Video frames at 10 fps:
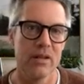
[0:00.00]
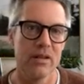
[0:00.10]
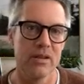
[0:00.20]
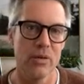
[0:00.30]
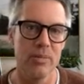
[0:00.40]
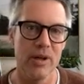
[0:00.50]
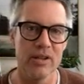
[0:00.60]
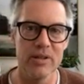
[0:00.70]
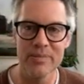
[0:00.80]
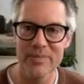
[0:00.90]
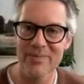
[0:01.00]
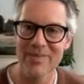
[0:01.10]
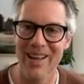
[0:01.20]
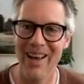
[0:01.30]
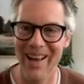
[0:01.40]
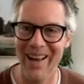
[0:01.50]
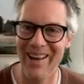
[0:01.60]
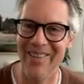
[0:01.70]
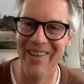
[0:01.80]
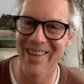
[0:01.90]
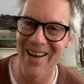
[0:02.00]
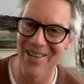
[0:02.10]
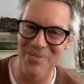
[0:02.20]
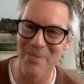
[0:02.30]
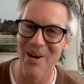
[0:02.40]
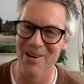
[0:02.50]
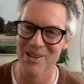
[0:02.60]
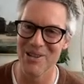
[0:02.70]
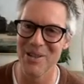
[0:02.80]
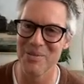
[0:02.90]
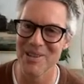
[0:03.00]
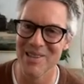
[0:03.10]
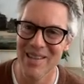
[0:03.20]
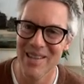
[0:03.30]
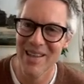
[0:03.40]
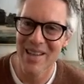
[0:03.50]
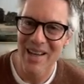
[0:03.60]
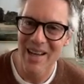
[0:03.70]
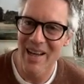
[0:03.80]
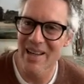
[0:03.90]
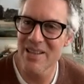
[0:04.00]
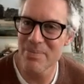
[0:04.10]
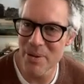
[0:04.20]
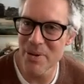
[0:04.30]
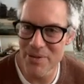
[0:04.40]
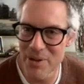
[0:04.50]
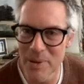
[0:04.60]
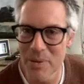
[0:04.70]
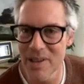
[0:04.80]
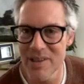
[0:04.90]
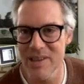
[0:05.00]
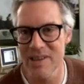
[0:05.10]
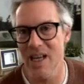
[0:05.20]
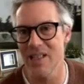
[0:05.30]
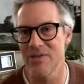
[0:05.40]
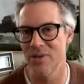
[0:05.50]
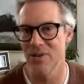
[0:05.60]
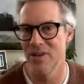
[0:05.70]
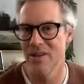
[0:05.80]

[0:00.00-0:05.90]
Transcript: So we built them with all those partnerships, and it's proved to be really successful.